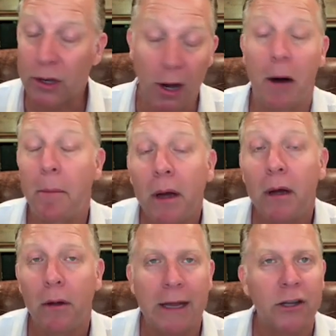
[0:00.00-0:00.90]
dumb.
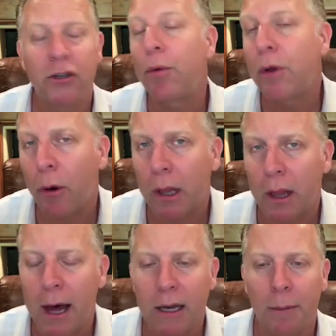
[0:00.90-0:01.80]
They just don't know a
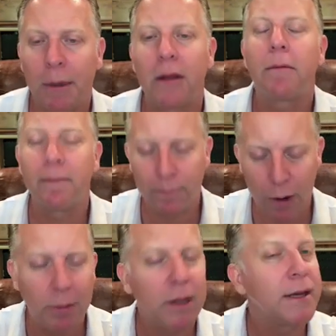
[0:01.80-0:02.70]
lot. I mean, they're
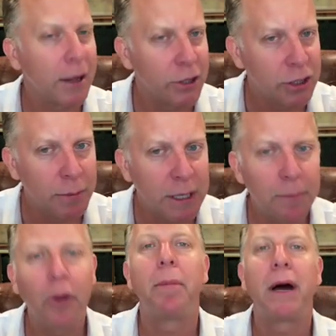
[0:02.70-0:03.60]
probably intelligent
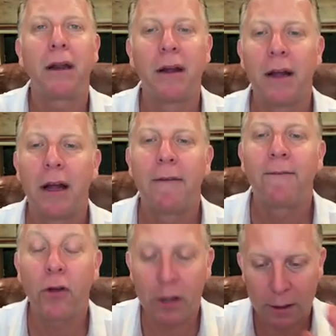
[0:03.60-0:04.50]
people, but
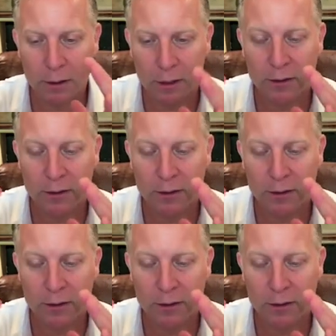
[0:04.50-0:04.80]
for the